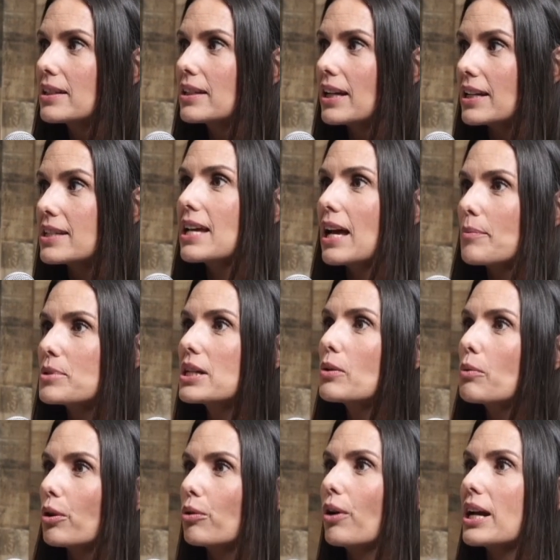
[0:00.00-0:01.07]

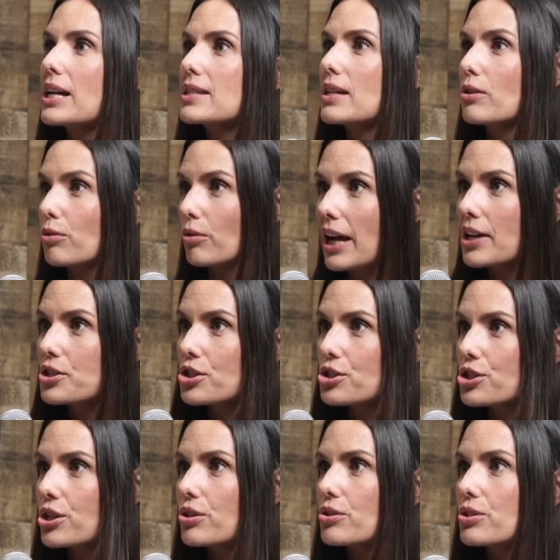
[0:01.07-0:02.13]
and
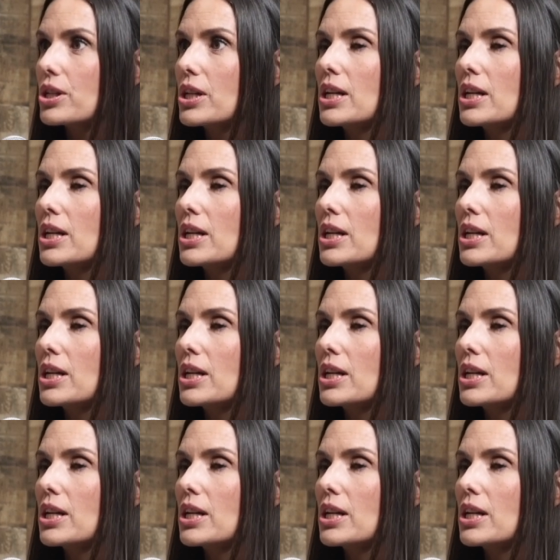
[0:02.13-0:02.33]
gratitude.